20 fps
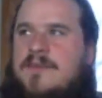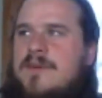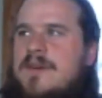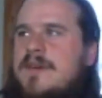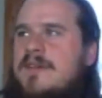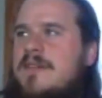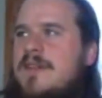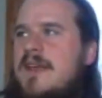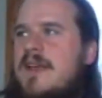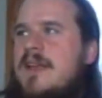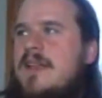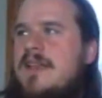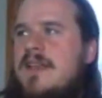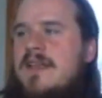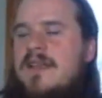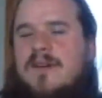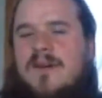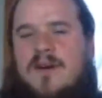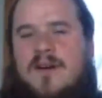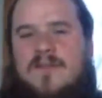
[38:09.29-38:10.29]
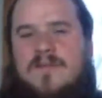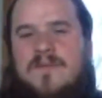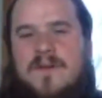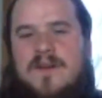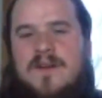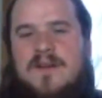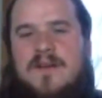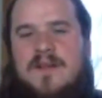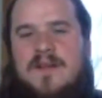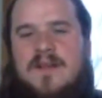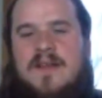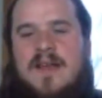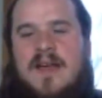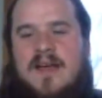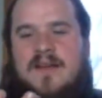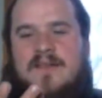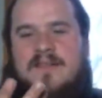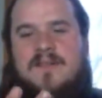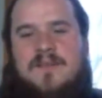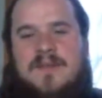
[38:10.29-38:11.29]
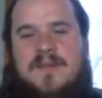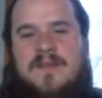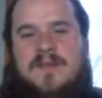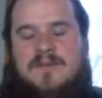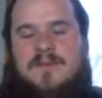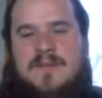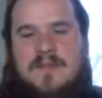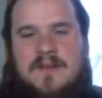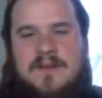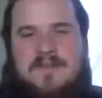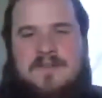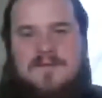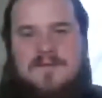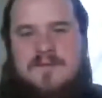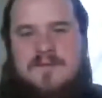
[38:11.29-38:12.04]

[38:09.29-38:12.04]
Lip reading: Because any offering has to be done with love.